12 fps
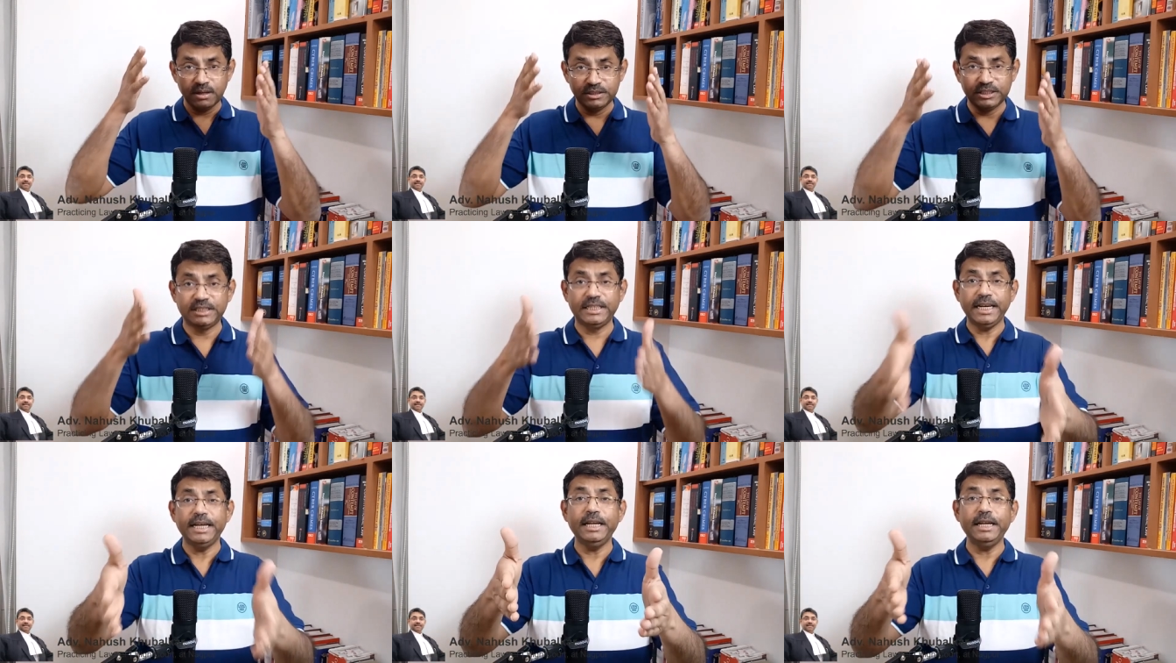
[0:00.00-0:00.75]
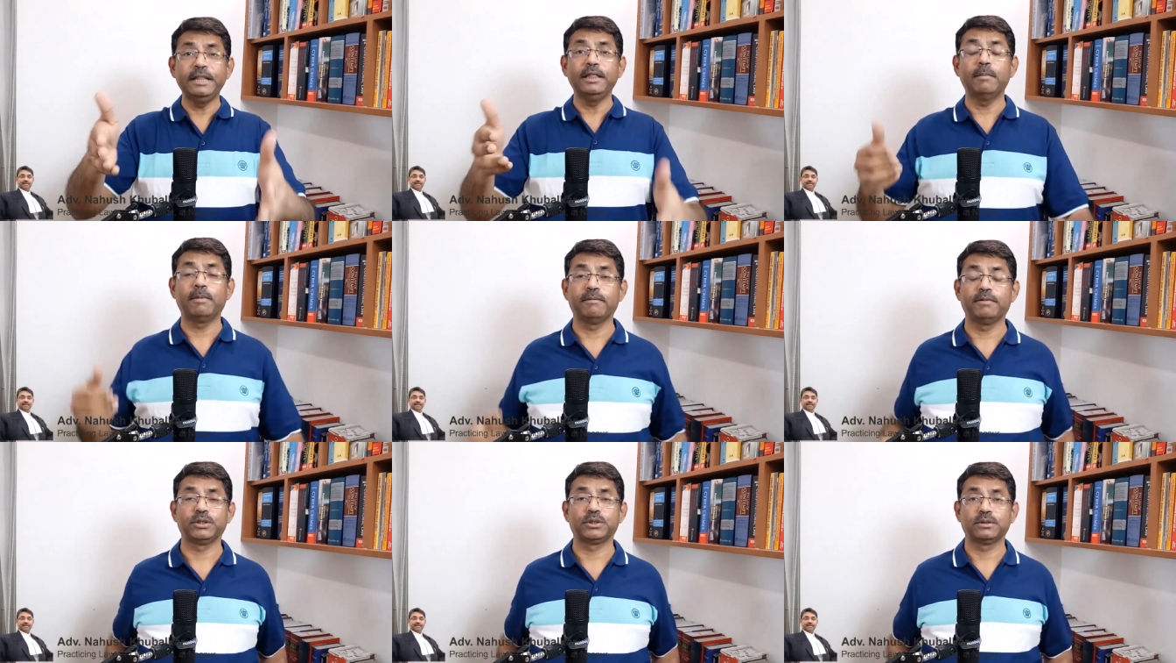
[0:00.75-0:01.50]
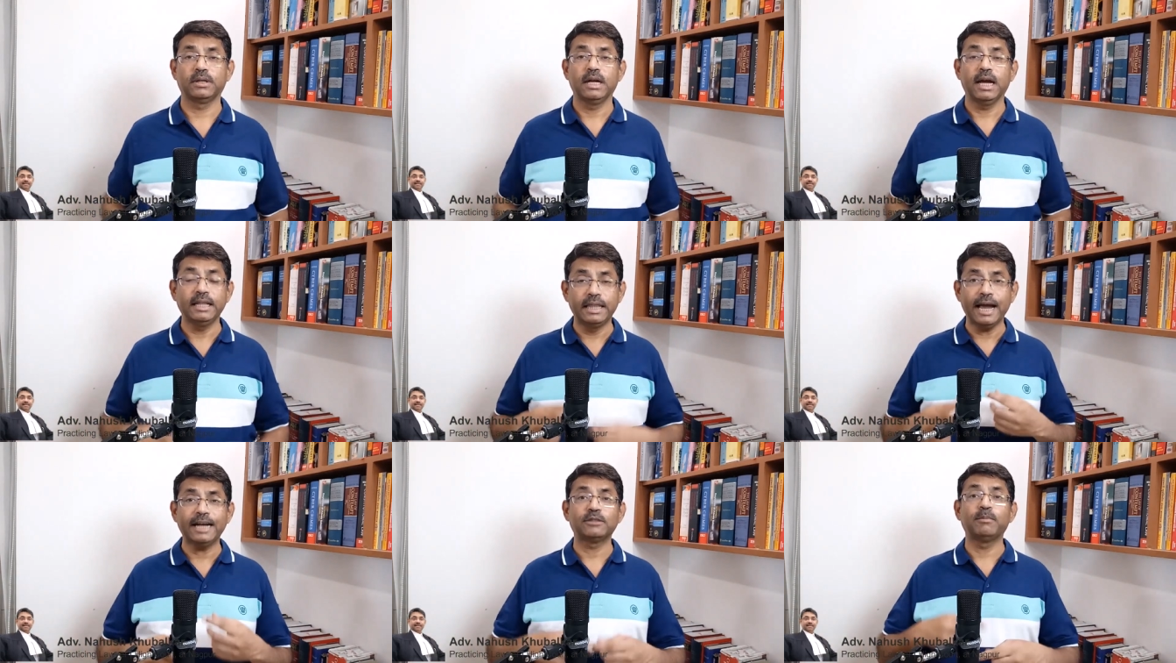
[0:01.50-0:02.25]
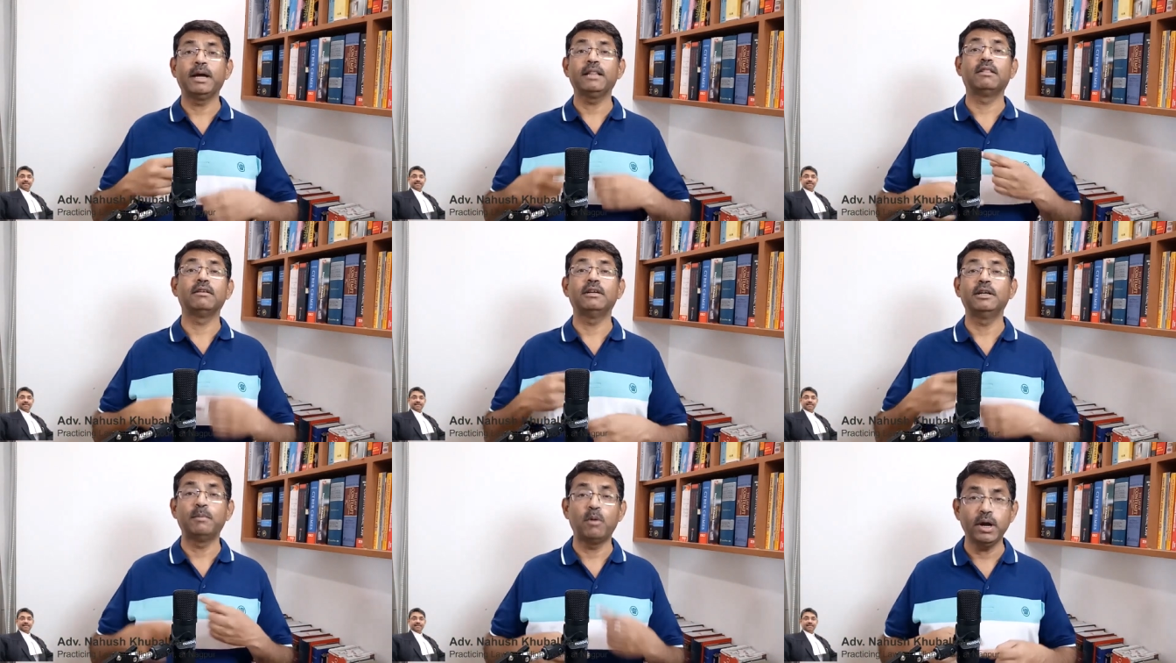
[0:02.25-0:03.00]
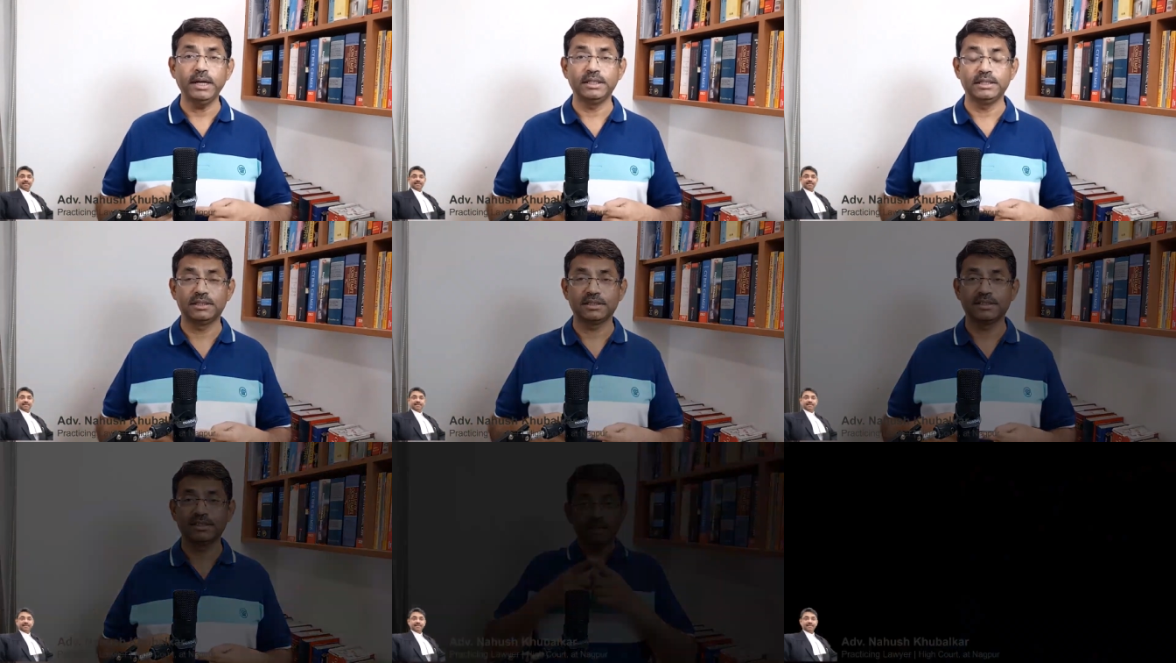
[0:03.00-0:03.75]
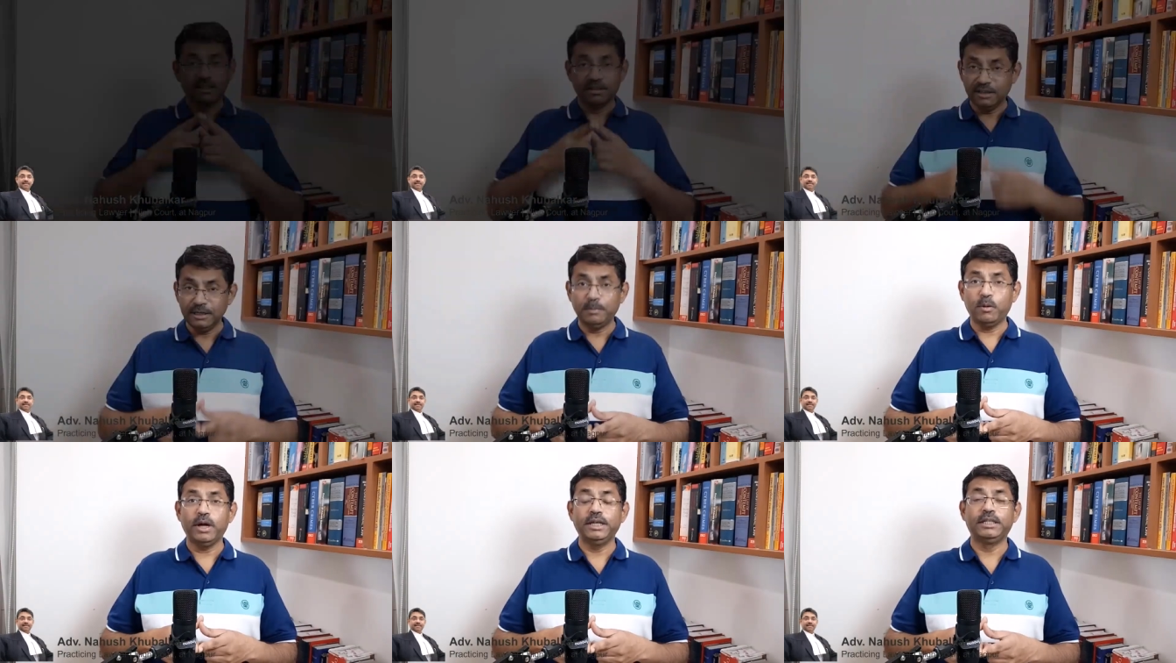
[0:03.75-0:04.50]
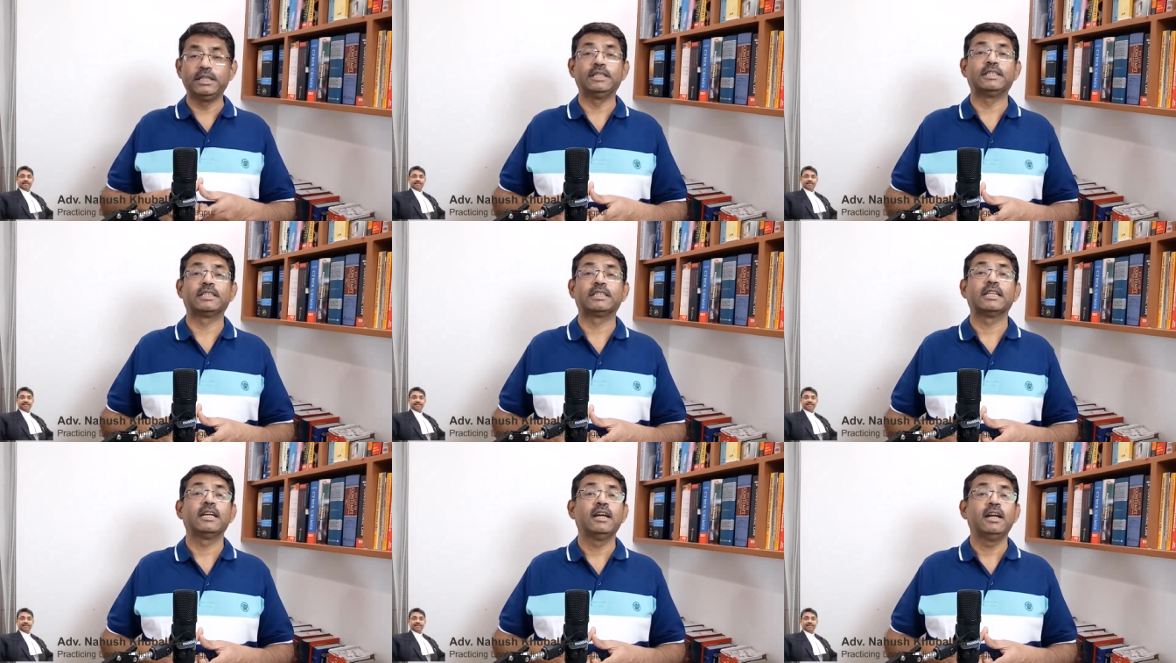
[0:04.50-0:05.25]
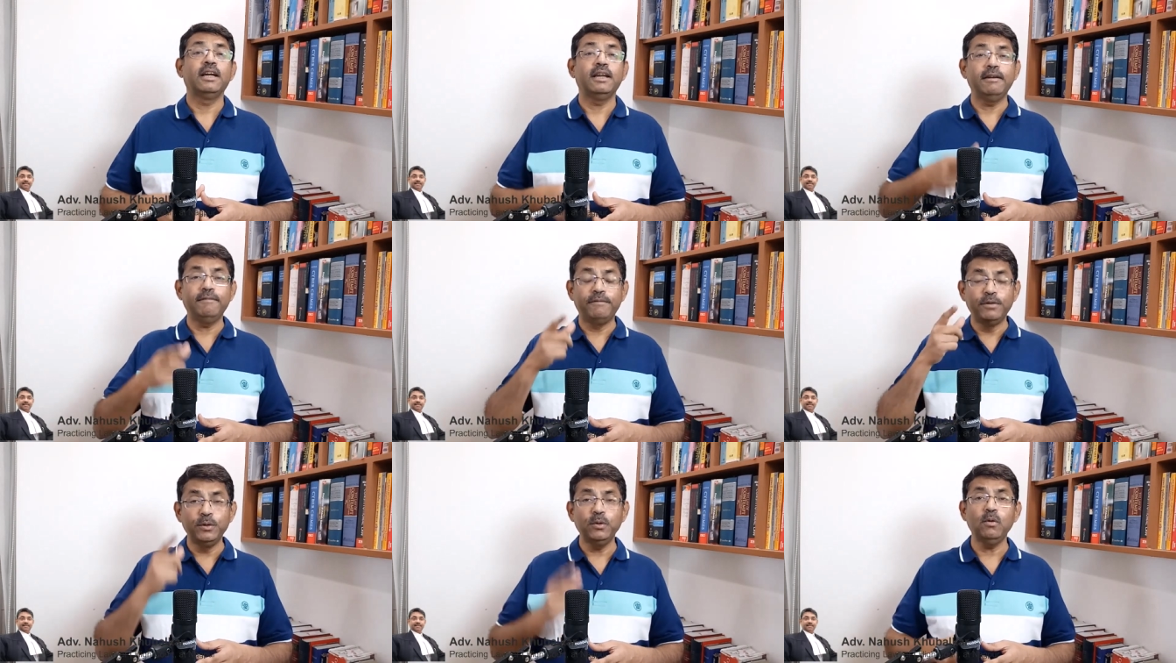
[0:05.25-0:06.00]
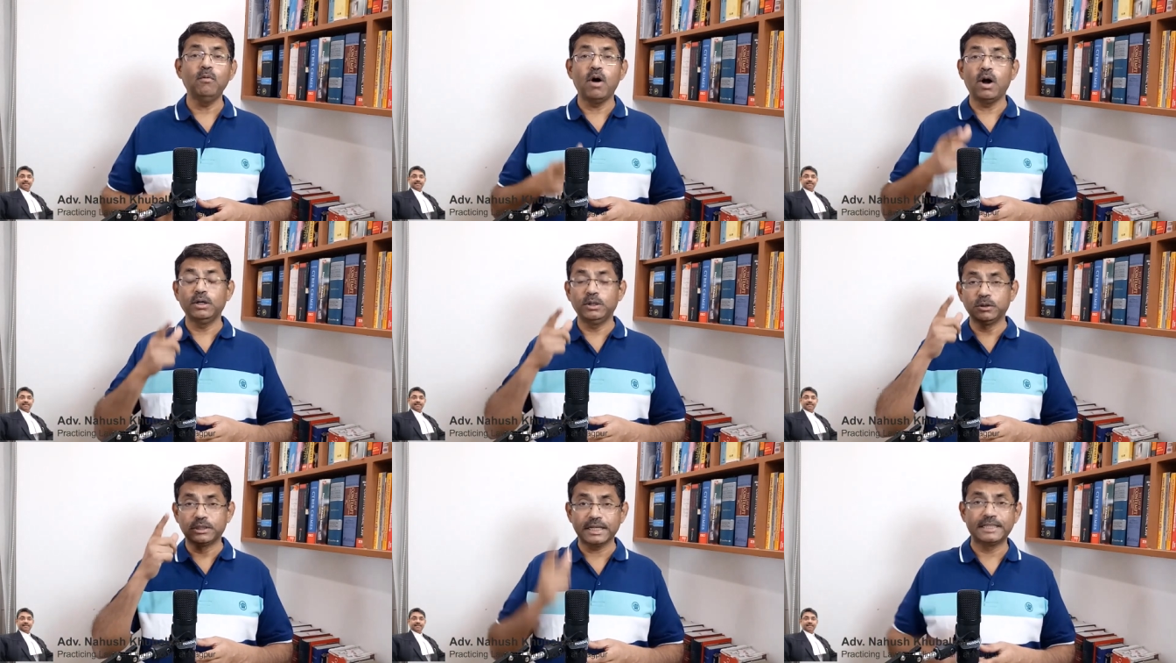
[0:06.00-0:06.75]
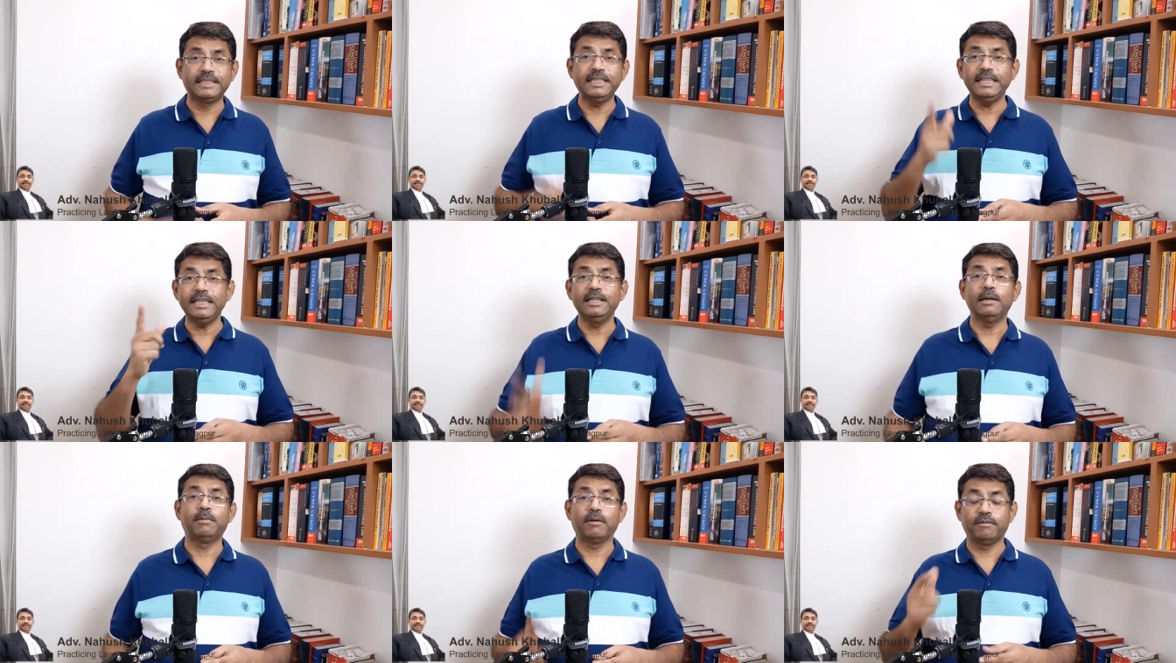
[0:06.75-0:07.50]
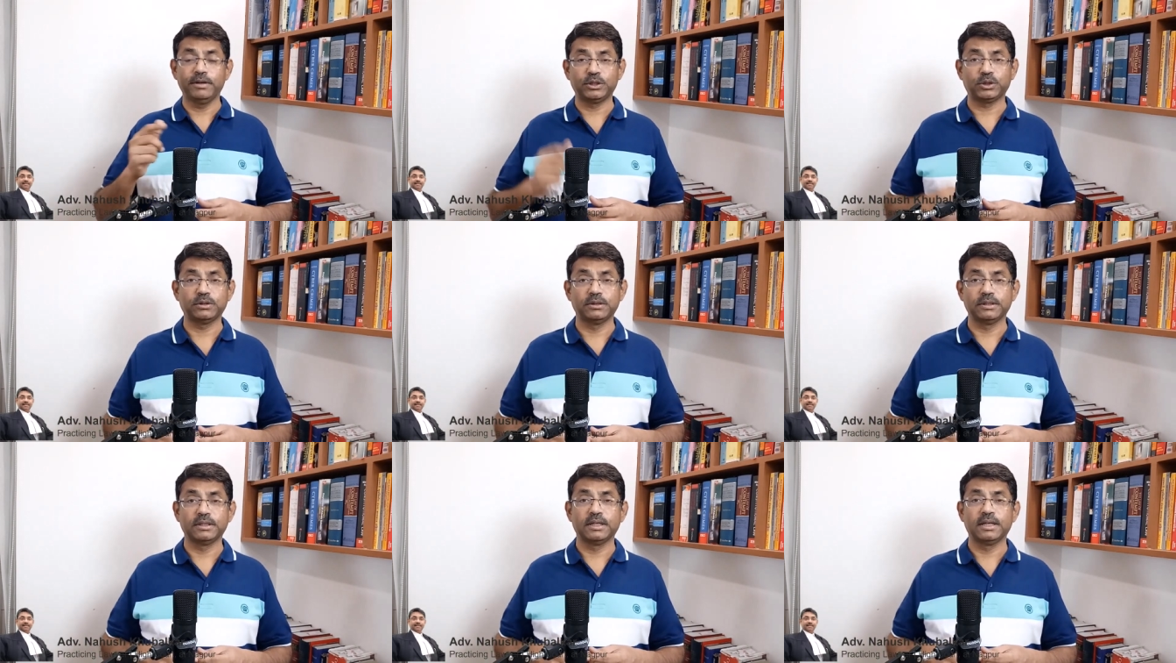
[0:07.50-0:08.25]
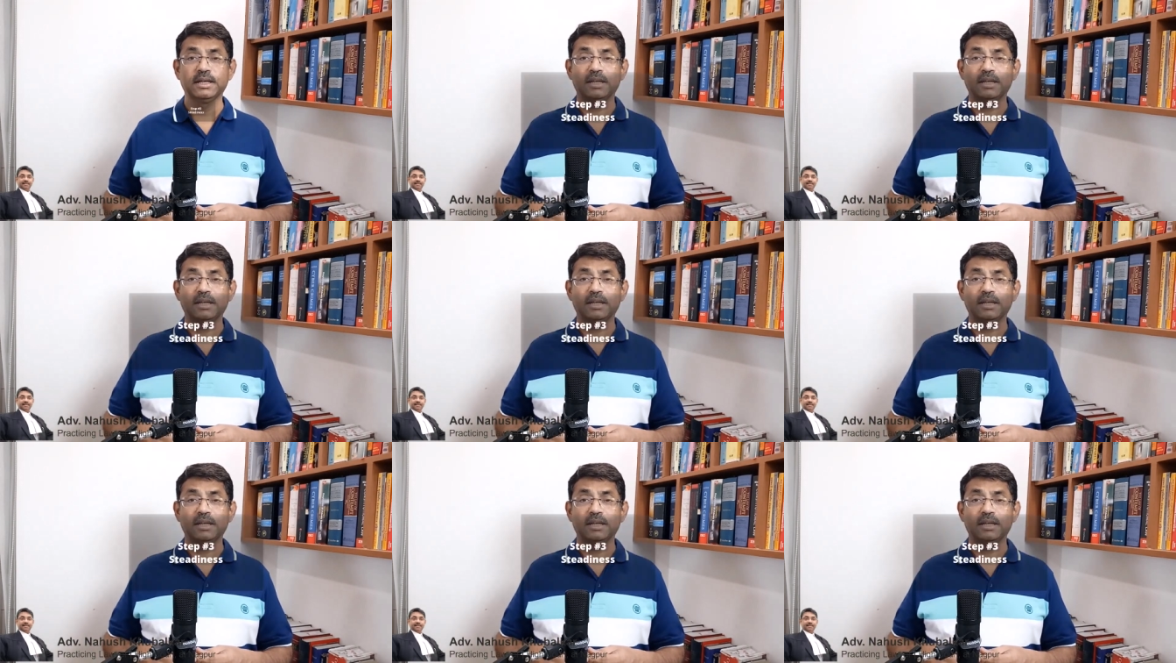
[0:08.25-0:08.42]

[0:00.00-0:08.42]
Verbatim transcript: steady in the profession and that's my third point third point is if you want to succeed in the profession,